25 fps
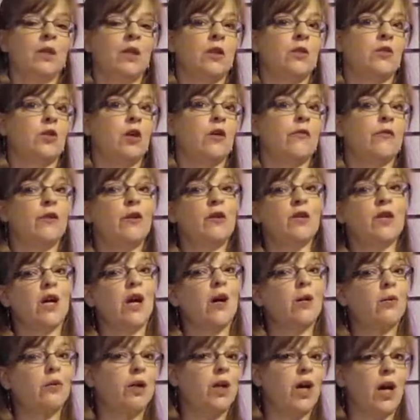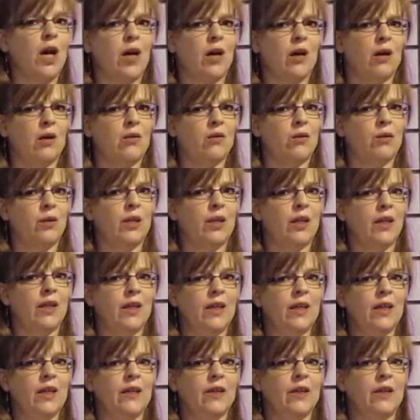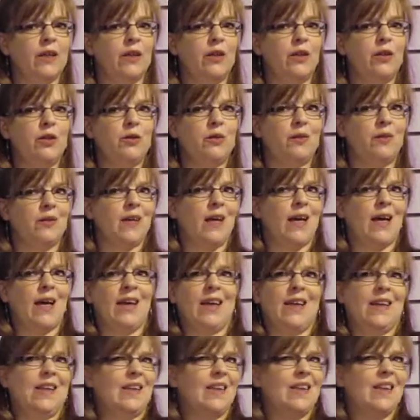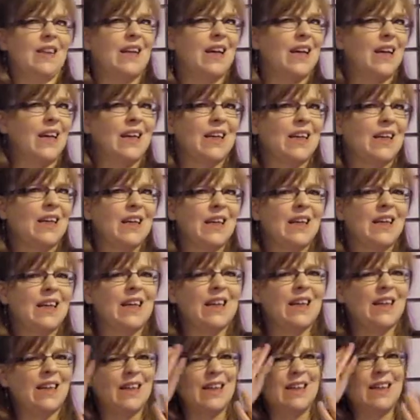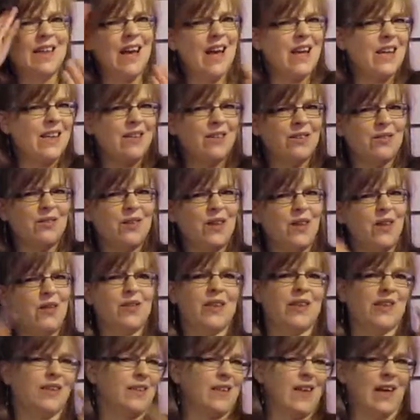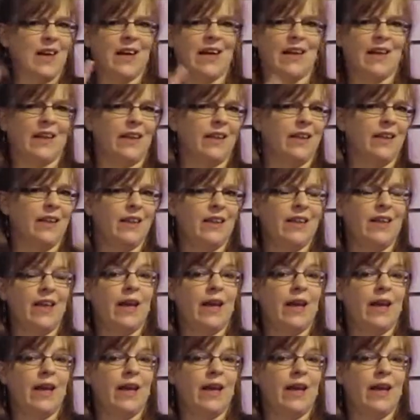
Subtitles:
So if you don't know, you say, I don't know the sign.